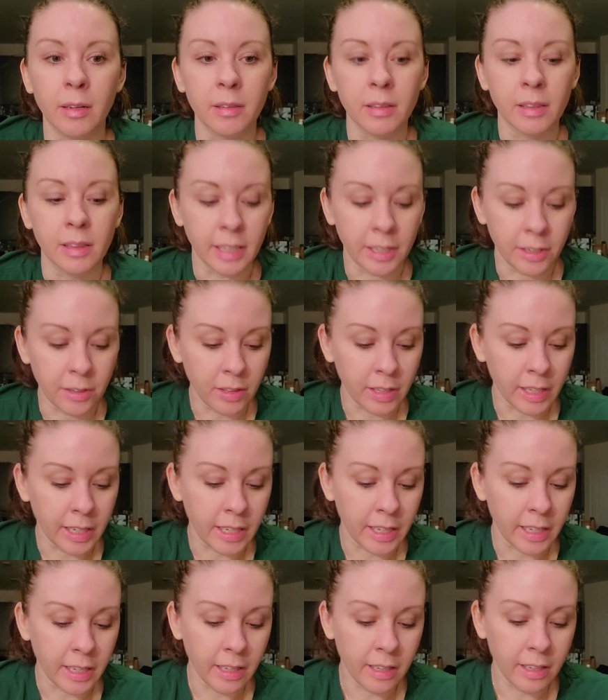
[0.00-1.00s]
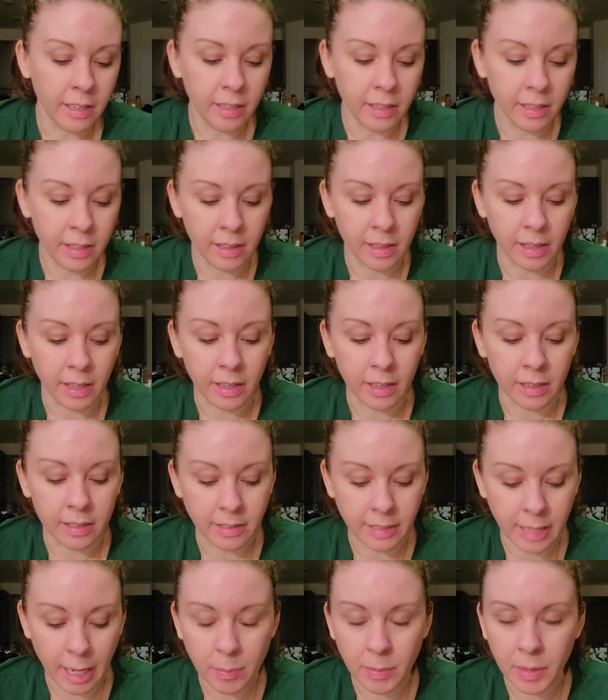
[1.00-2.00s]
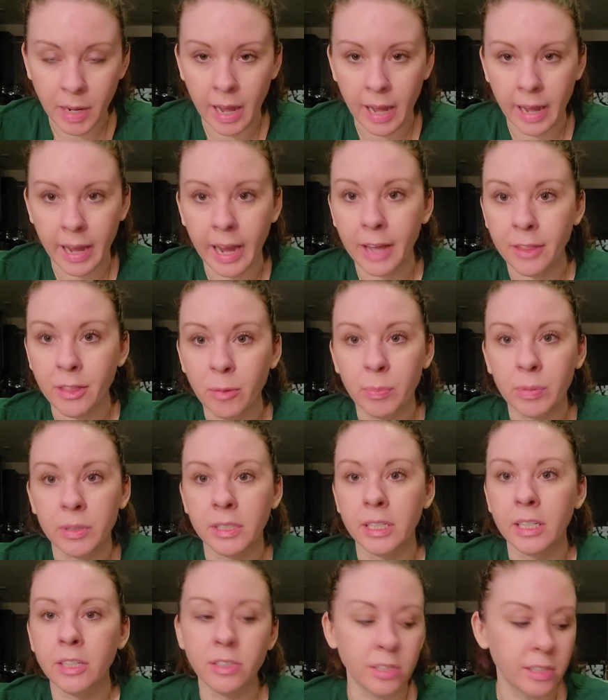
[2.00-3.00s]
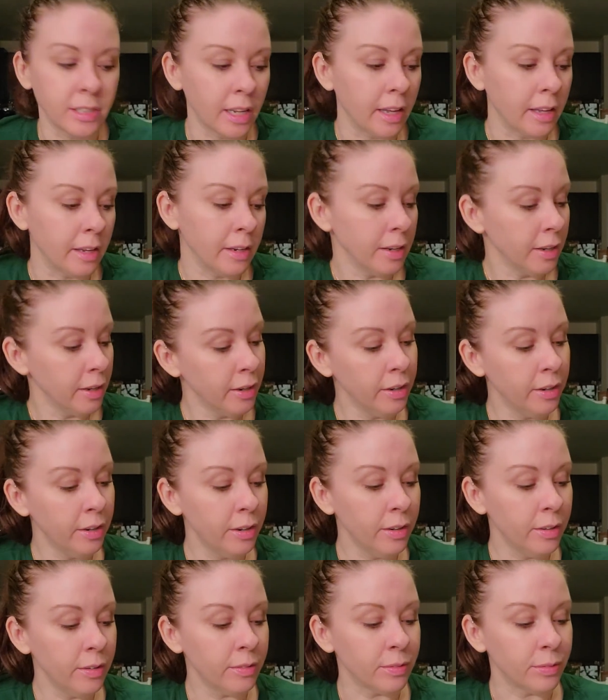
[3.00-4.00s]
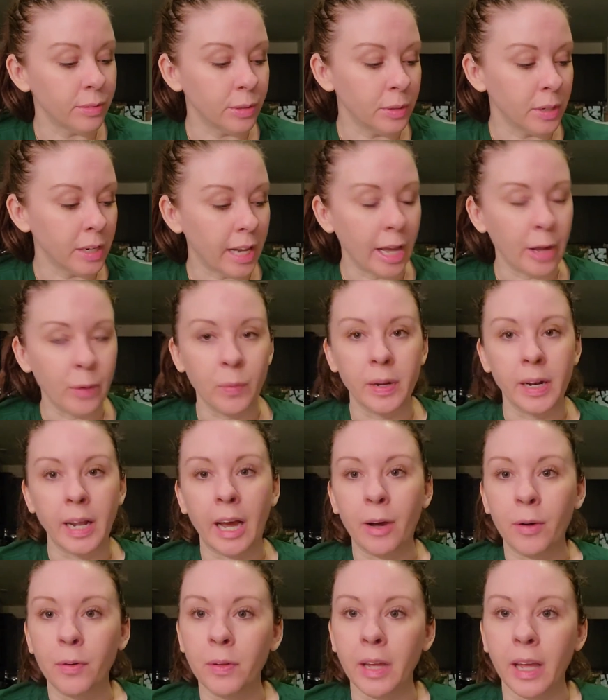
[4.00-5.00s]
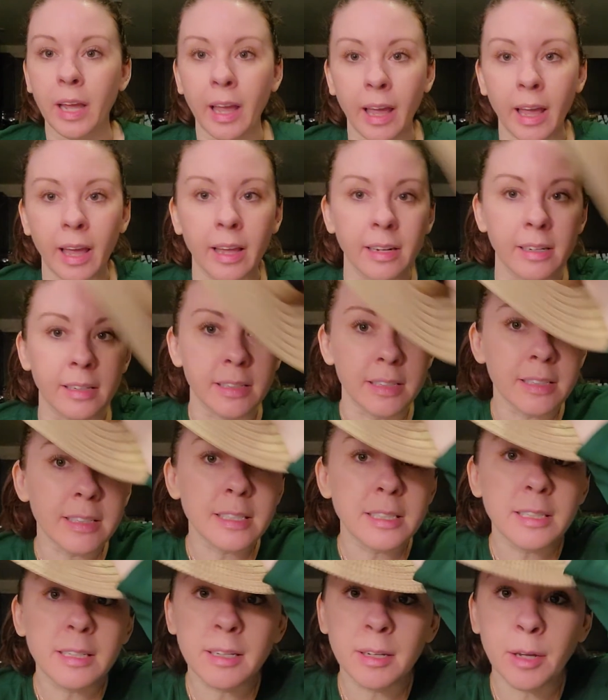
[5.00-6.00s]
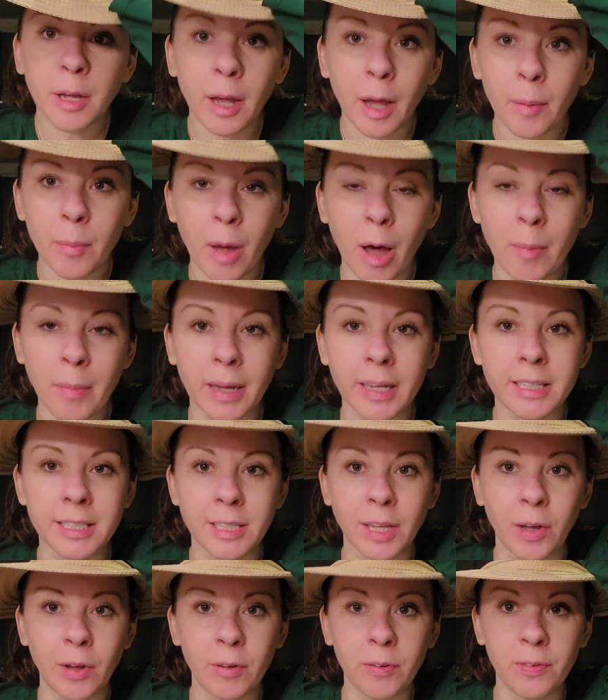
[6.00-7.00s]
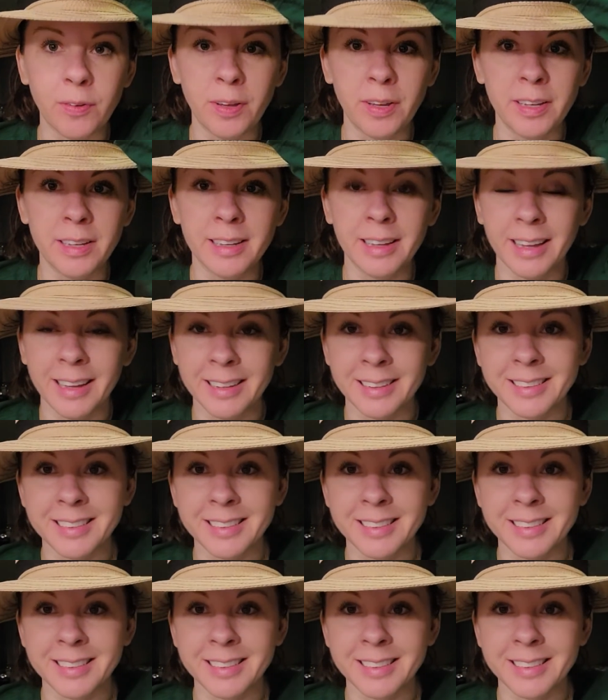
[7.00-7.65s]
Literally the same day I had the procedure done, Rune and I went out and I bought myself a